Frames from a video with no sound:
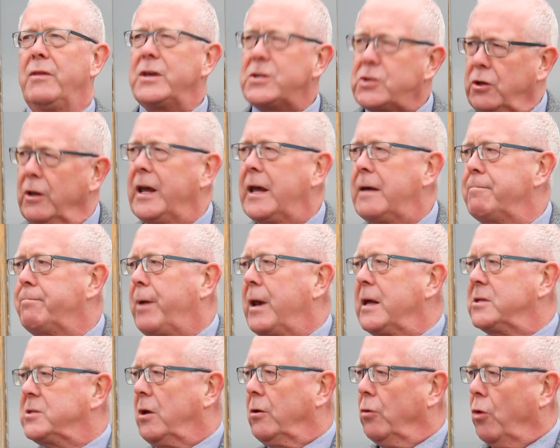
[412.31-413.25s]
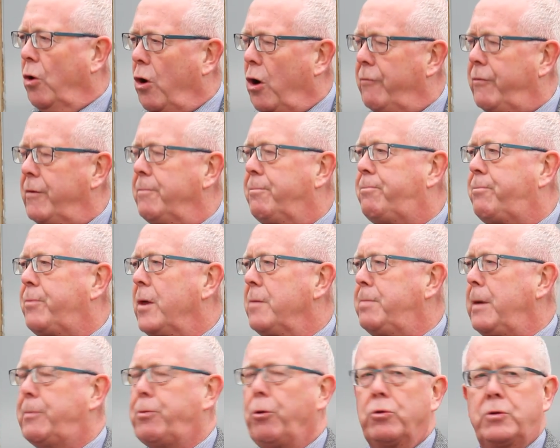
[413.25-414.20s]
This lake brings a lot of
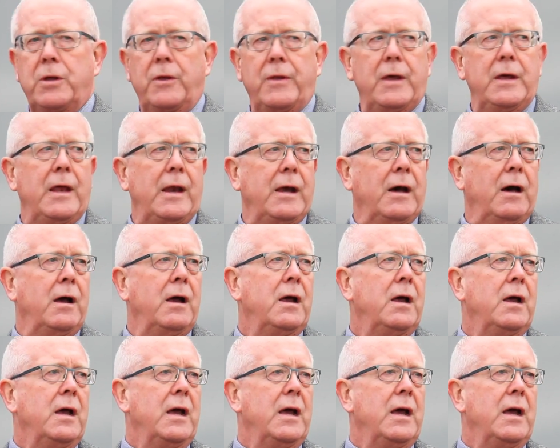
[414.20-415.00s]
people to the area.